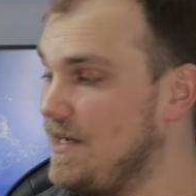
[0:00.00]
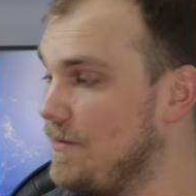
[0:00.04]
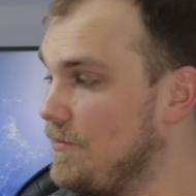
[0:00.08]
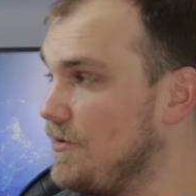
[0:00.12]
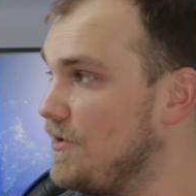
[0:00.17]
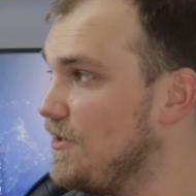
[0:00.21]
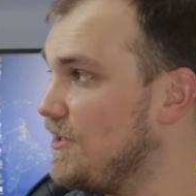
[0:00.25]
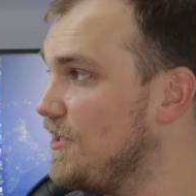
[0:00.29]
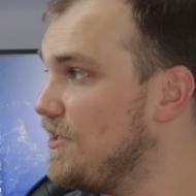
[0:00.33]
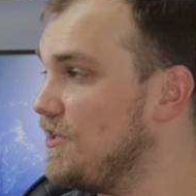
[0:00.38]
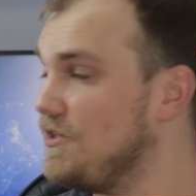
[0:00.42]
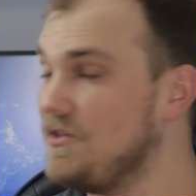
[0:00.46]
I'm
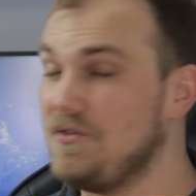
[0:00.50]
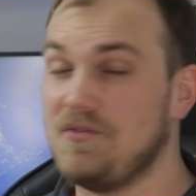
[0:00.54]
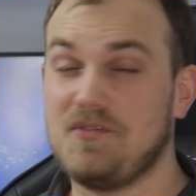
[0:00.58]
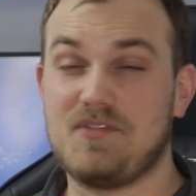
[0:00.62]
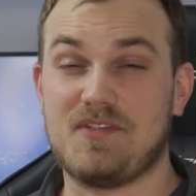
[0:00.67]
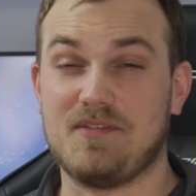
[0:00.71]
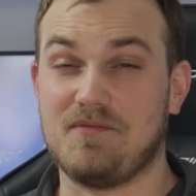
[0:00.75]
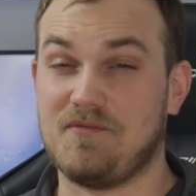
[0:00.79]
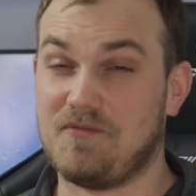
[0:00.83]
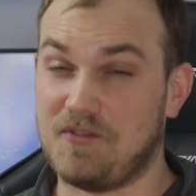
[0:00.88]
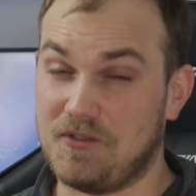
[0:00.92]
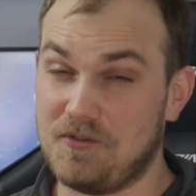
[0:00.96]
gonna use
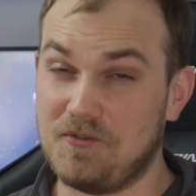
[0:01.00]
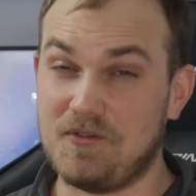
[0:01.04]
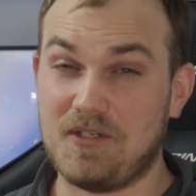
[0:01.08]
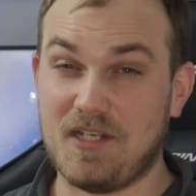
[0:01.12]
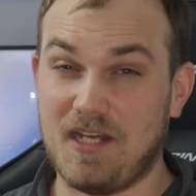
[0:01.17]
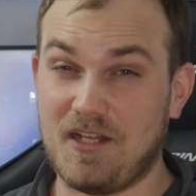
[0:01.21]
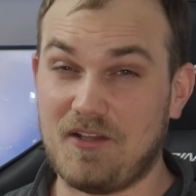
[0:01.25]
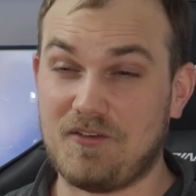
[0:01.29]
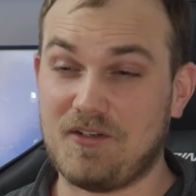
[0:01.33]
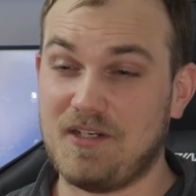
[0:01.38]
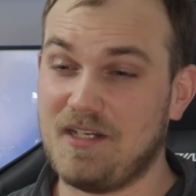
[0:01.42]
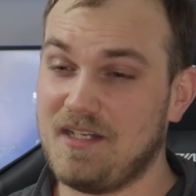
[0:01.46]
some food
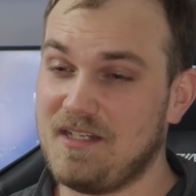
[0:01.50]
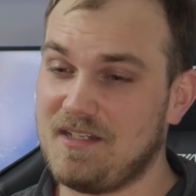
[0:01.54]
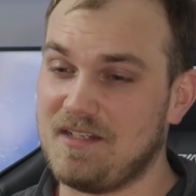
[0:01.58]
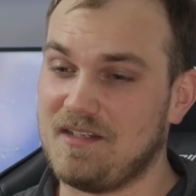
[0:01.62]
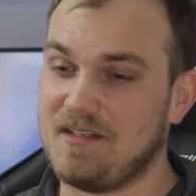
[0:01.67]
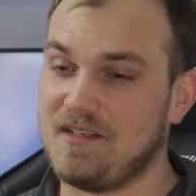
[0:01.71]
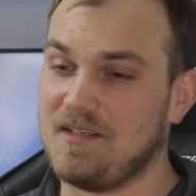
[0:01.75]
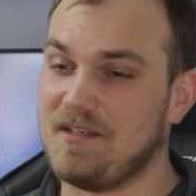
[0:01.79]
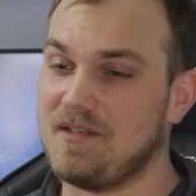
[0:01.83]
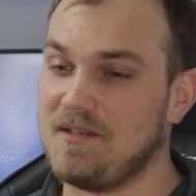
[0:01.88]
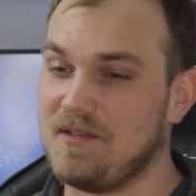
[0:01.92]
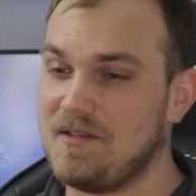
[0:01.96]
coloring
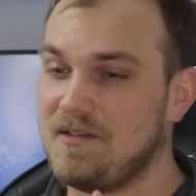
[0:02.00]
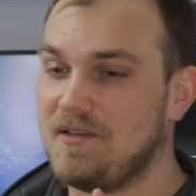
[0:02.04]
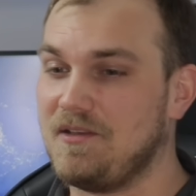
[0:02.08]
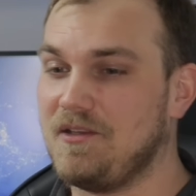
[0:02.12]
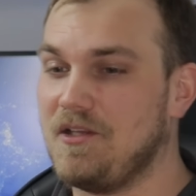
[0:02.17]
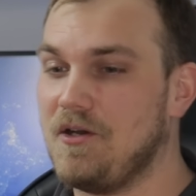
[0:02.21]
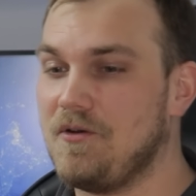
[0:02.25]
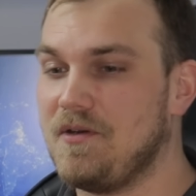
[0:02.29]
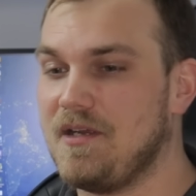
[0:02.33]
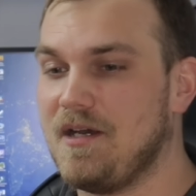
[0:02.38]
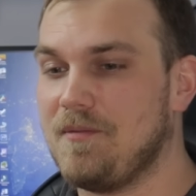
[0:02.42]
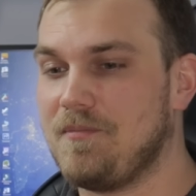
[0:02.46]
to
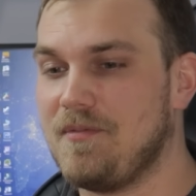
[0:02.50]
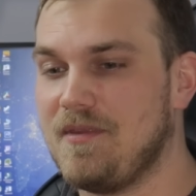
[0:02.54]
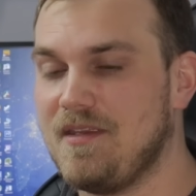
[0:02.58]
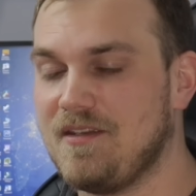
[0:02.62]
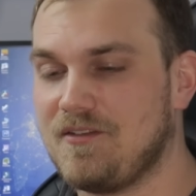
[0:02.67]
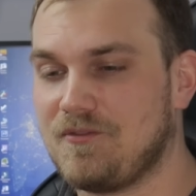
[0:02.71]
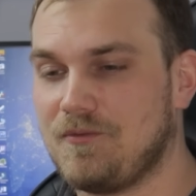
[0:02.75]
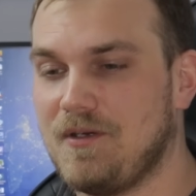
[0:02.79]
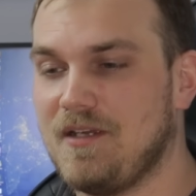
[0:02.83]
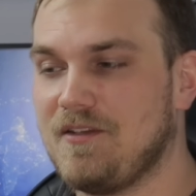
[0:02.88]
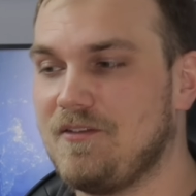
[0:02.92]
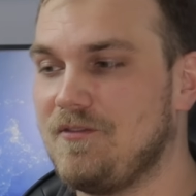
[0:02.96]
load up
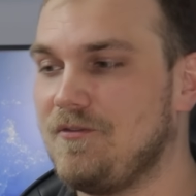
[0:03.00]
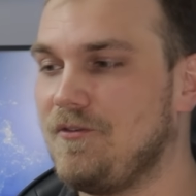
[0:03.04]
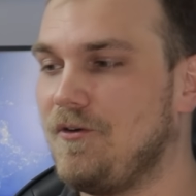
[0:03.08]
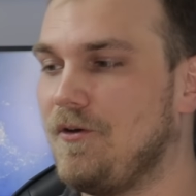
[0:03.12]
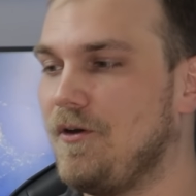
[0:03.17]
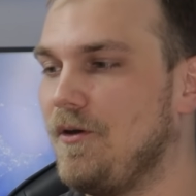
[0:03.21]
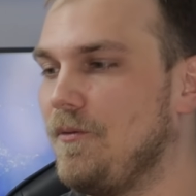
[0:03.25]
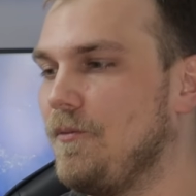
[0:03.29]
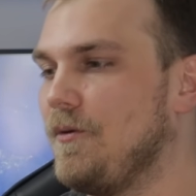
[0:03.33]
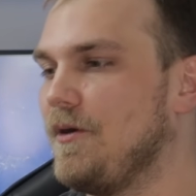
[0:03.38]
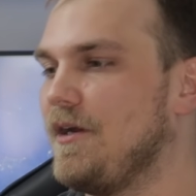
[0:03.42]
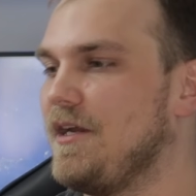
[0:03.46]
this
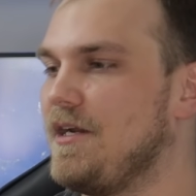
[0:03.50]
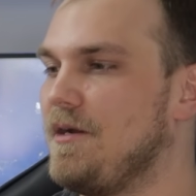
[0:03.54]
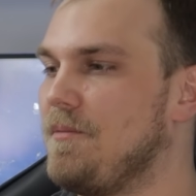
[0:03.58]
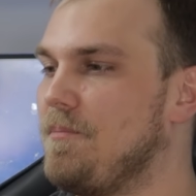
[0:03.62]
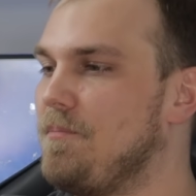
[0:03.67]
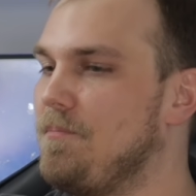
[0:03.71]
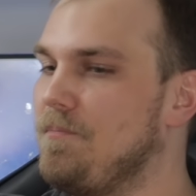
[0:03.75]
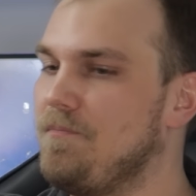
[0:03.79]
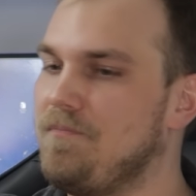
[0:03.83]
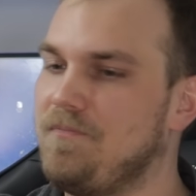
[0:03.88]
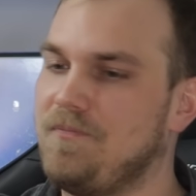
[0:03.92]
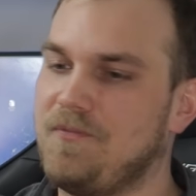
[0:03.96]
reservoir. We're gonna
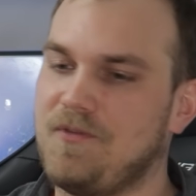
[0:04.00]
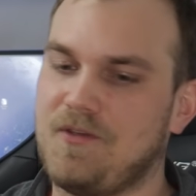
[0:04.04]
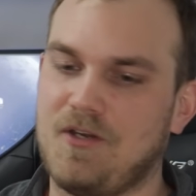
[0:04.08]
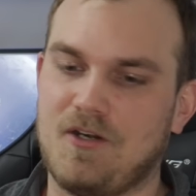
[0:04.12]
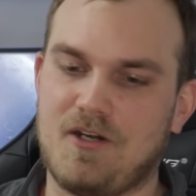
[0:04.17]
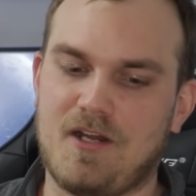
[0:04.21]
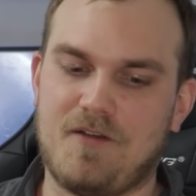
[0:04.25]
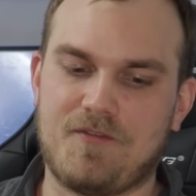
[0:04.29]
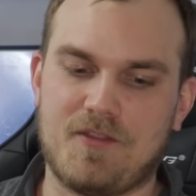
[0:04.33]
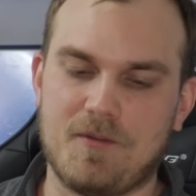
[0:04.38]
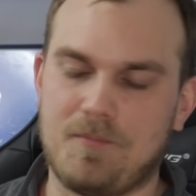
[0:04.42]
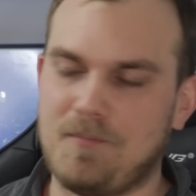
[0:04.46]

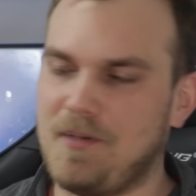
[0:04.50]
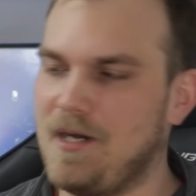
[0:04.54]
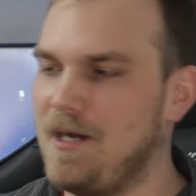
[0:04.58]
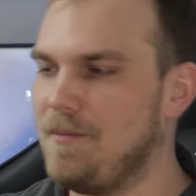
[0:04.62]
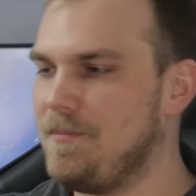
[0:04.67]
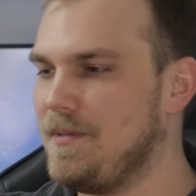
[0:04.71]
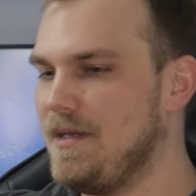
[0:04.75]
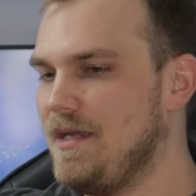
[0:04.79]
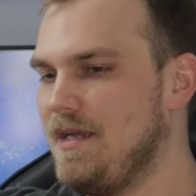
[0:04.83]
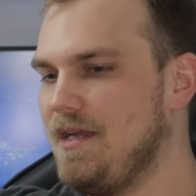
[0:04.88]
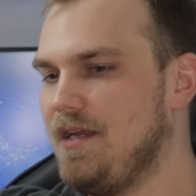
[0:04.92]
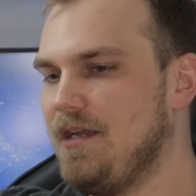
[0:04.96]
turn off the
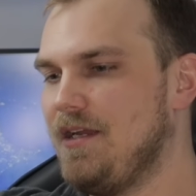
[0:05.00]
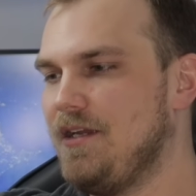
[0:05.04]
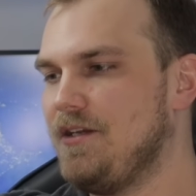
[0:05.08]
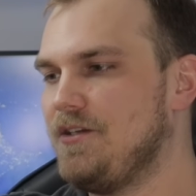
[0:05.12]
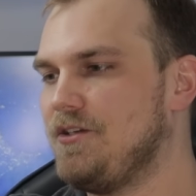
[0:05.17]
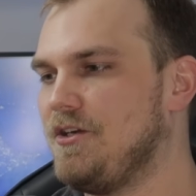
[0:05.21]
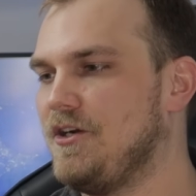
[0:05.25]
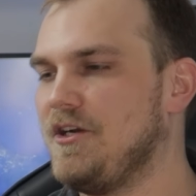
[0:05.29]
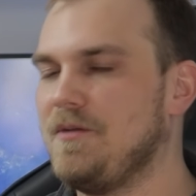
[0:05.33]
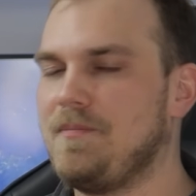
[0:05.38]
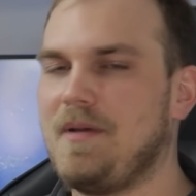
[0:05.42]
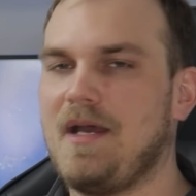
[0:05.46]
pump,
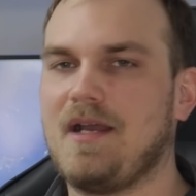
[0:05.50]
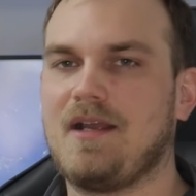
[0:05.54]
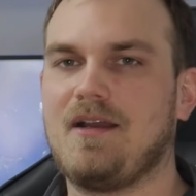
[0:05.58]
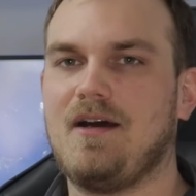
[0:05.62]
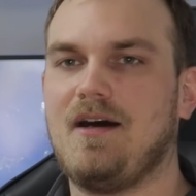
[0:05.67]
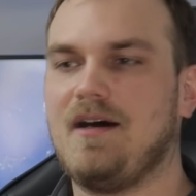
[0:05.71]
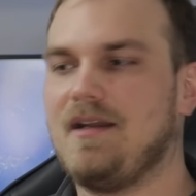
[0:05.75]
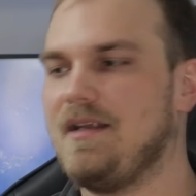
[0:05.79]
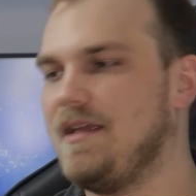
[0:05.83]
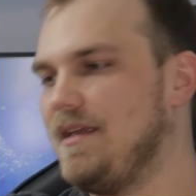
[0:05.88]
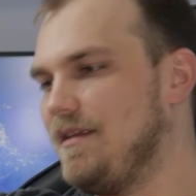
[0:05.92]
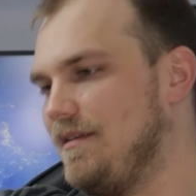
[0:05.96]
turn it back
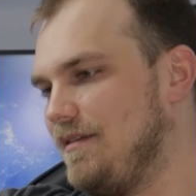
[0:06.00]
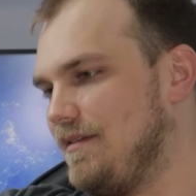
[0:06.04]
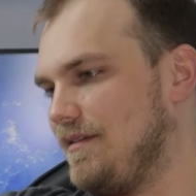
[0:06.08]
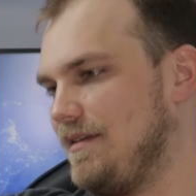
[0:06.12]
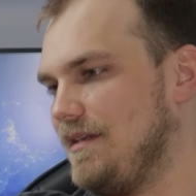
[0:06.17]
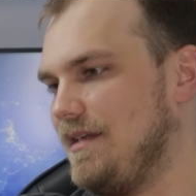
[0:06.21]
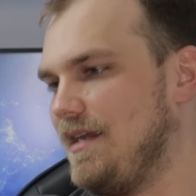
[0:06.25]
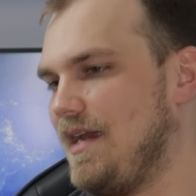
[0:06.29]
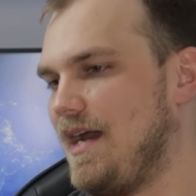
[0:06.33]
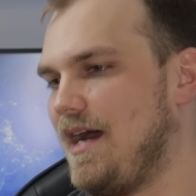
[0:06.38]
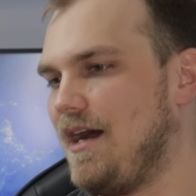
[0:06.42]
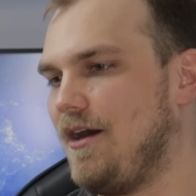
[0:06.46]
on and
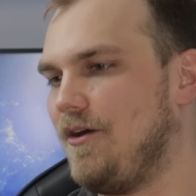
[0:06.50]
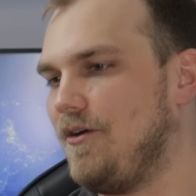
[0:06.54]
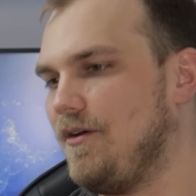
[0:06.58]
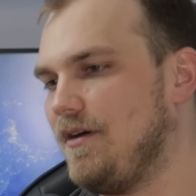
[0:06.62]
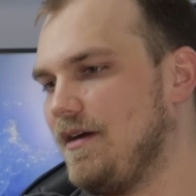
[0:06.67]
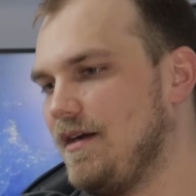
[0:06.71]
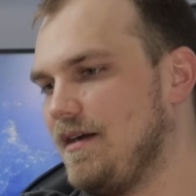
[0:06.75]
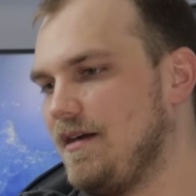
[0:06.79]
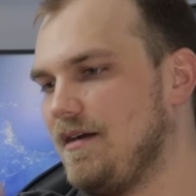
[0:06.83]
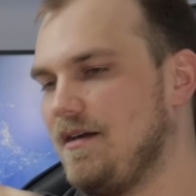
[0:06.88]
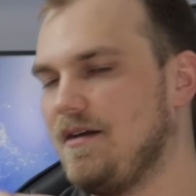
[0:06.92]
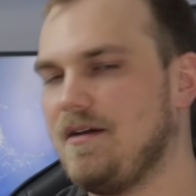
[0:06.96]
see
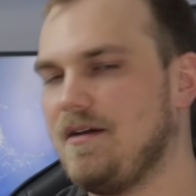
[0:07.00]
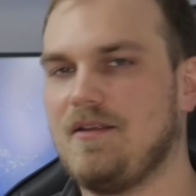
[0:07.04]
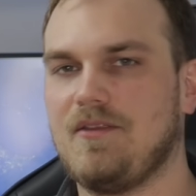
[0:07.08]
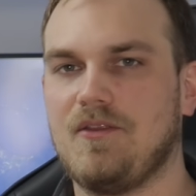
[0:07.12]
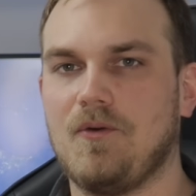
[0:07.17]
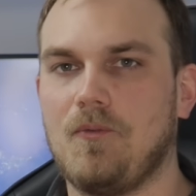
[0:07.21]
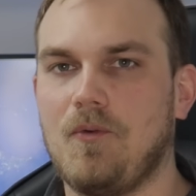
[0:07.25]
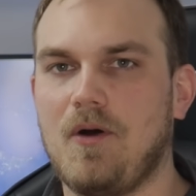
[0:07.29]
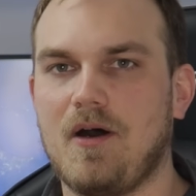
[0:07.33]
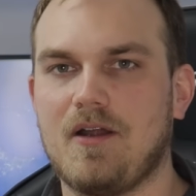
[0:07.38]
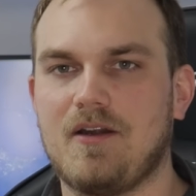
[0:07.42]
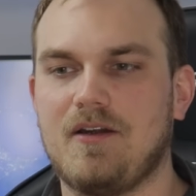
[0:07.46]
how
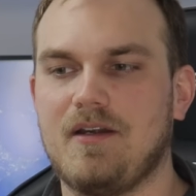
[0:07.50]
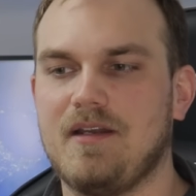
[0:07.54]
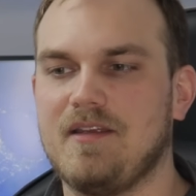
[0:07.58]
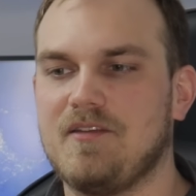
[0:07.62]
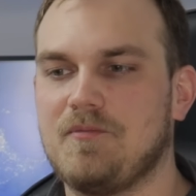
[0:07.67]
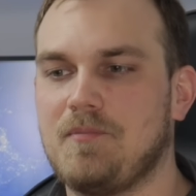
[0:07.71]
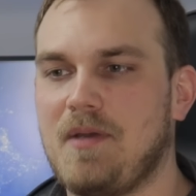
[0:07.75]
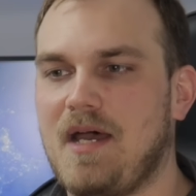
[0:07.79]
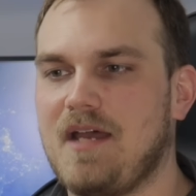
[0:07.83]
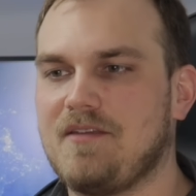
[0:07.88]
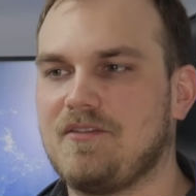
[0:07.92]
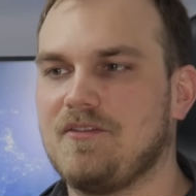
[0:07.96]
the water
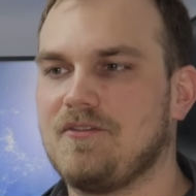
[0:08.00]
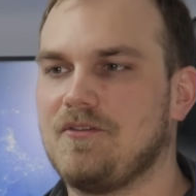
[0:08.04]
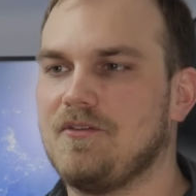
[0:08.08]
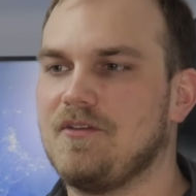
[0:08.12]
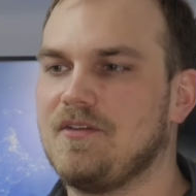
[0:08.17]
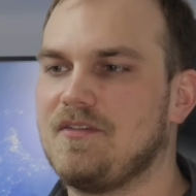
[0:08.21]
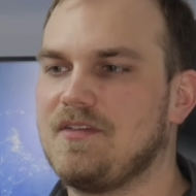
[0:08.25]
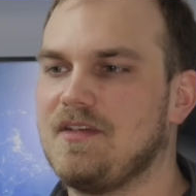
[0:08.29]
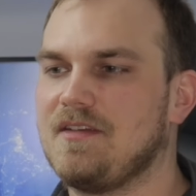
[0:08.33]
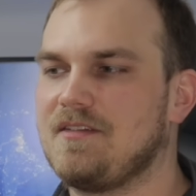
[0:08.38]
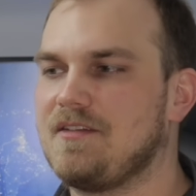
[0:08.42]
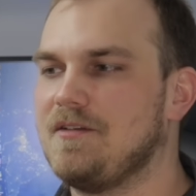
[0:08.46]
is passing through
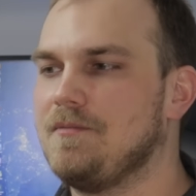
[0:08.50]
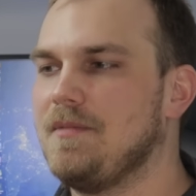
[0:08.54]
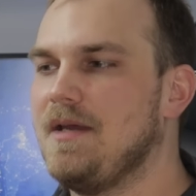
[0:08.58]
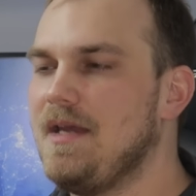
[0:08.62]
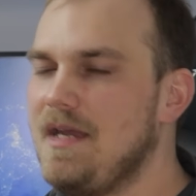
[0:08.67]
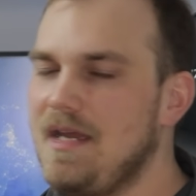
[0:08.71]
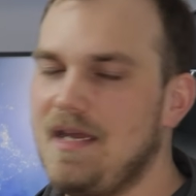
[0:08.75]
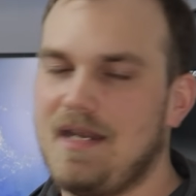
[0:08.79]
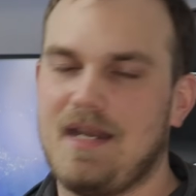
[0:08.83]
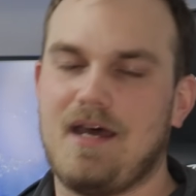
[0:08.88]
the system.